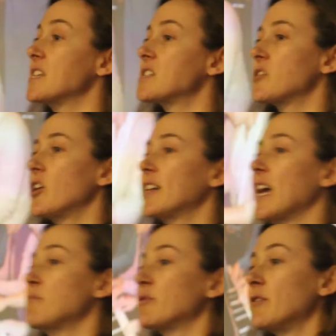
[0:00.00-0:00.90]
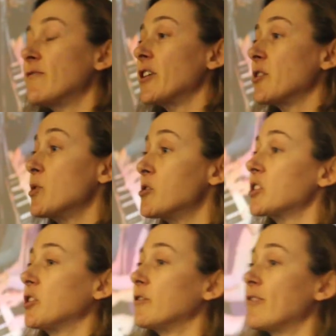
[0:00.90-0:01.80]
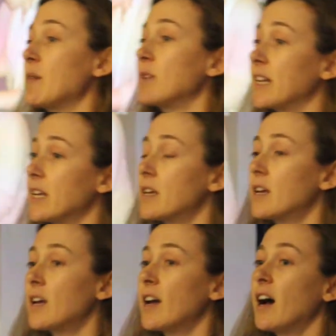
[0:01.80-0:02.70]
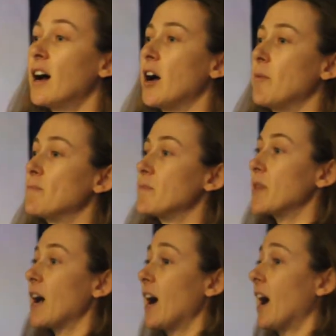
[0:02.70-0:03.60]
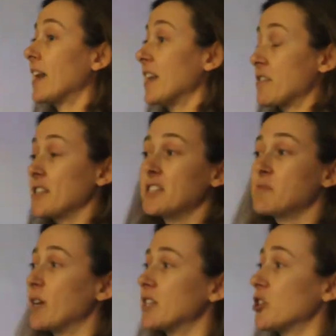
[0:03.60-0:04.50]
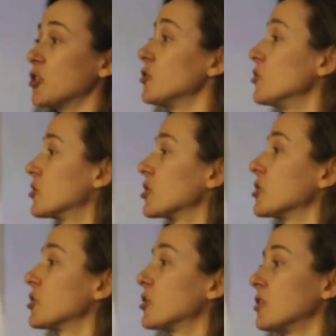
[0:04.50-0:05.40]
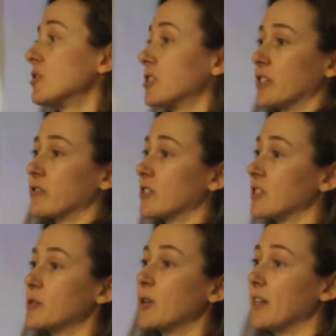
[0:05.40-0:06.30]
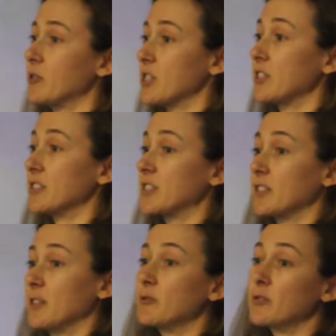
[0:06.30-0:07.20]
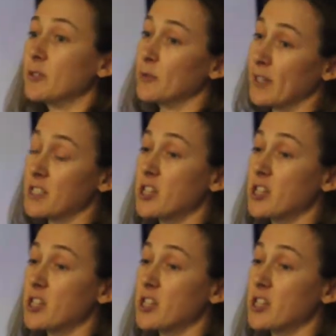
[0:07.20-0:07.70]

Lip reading: is that I came from a very musical family, and I think this made a huge difference when I was when I